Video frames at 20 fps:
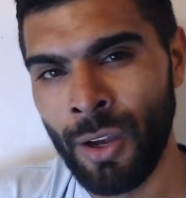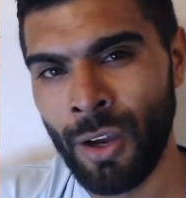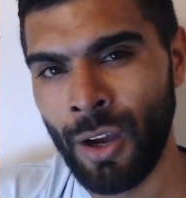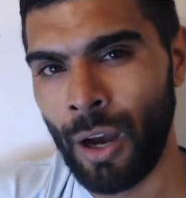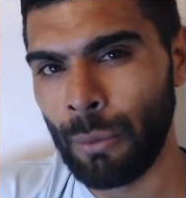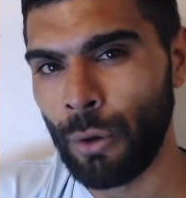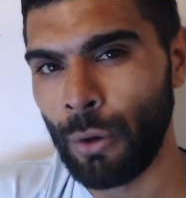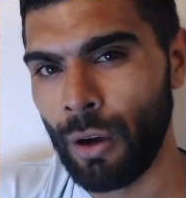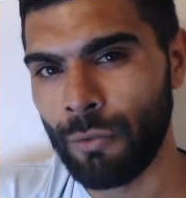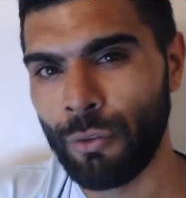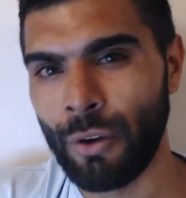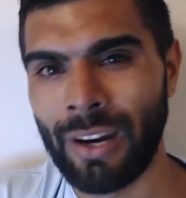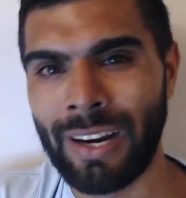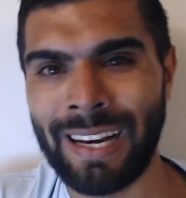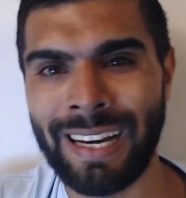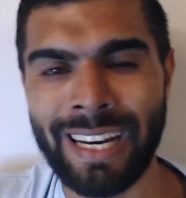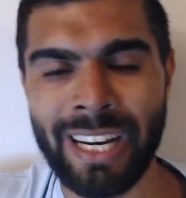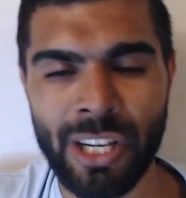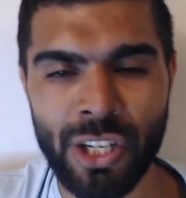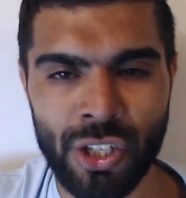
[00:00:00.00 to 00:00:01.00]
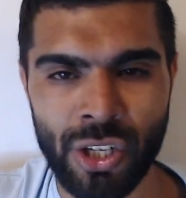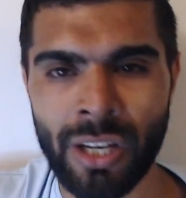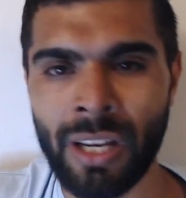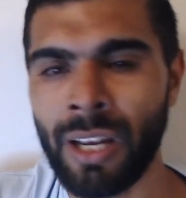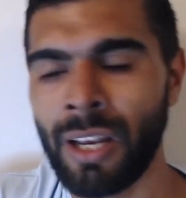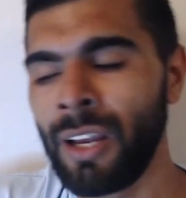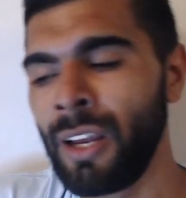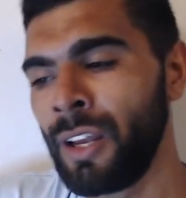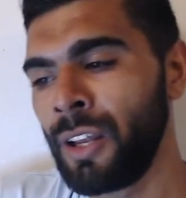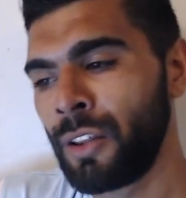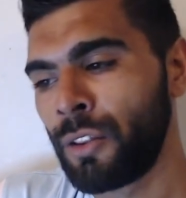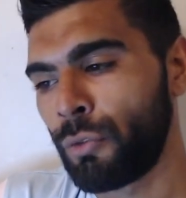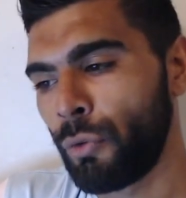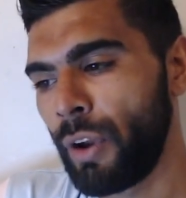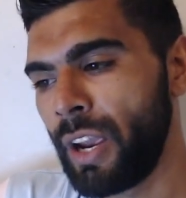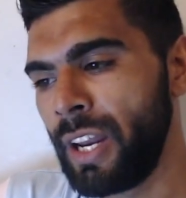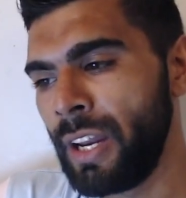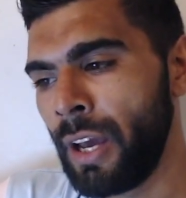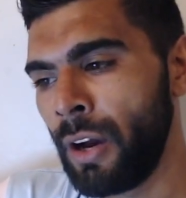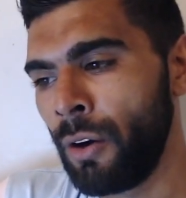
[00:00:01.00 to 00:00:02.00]
I'm going for a clean sheet,
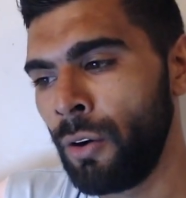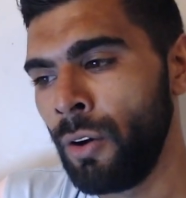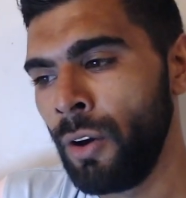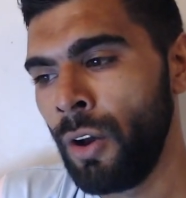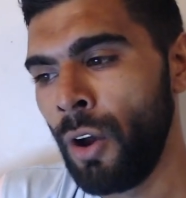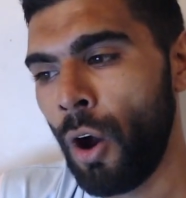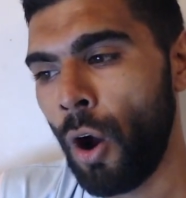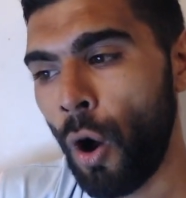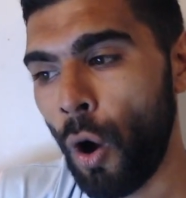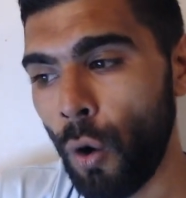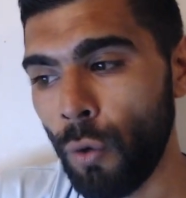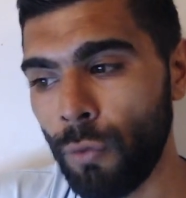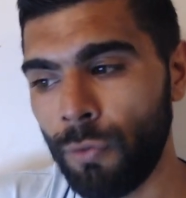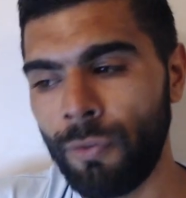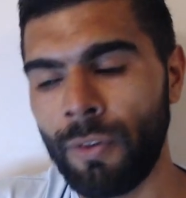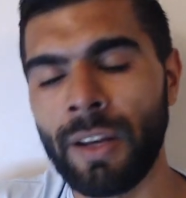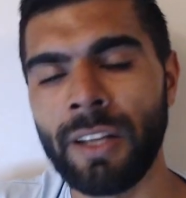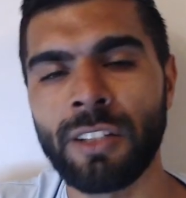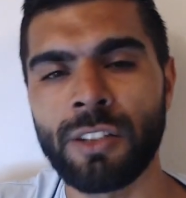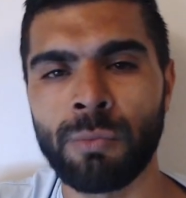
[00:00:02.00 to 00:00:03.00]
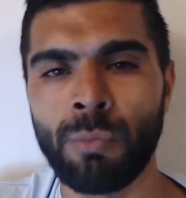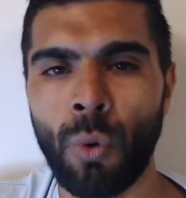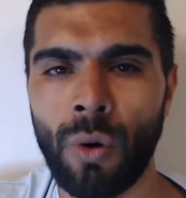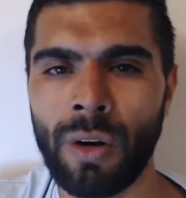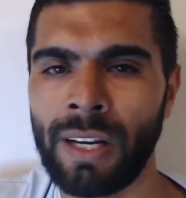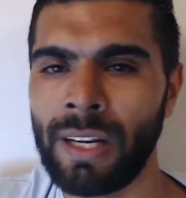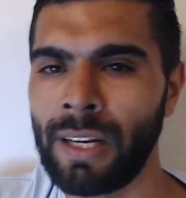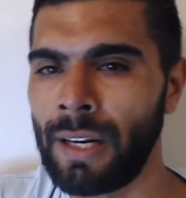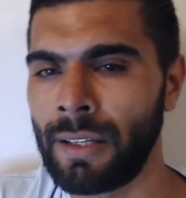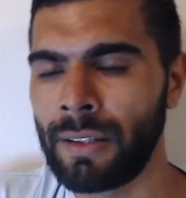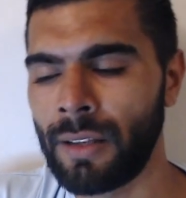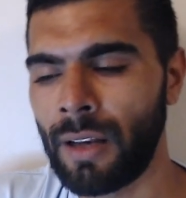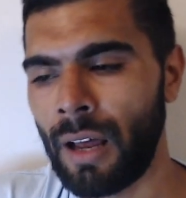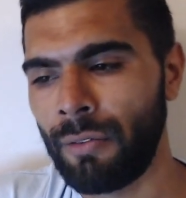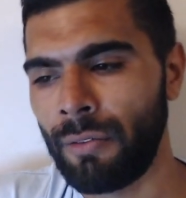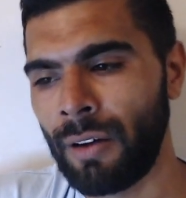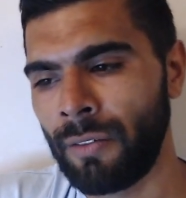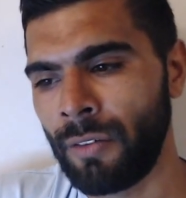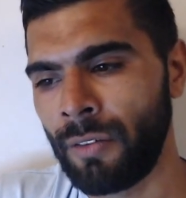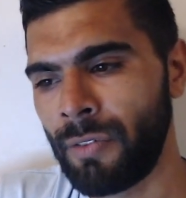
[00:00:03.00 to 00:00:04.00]
3-0. Hopefully Smalling,
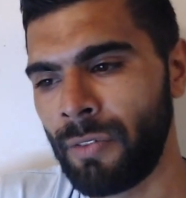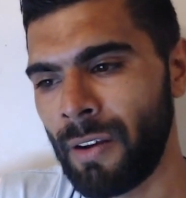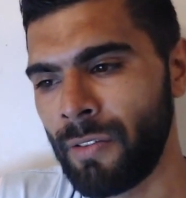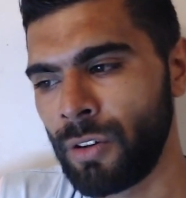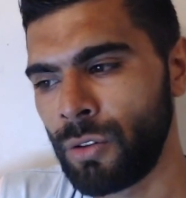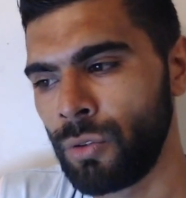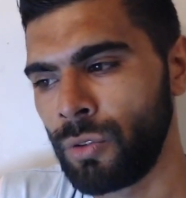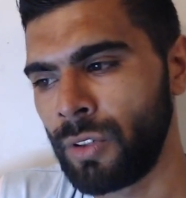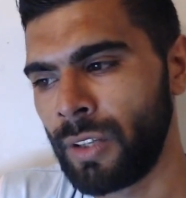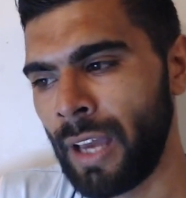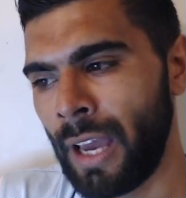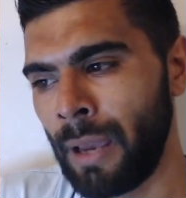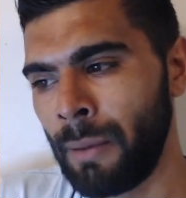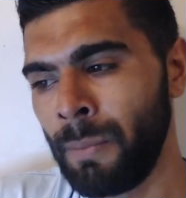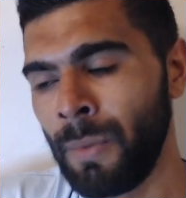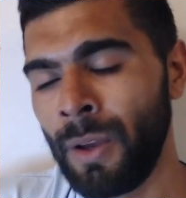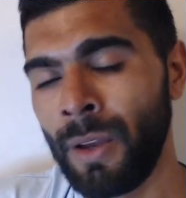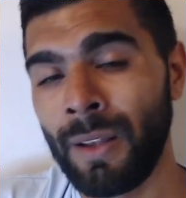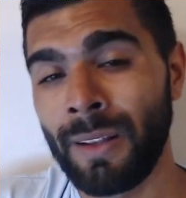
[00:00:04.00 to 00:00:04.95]
Lindelof have a very good game.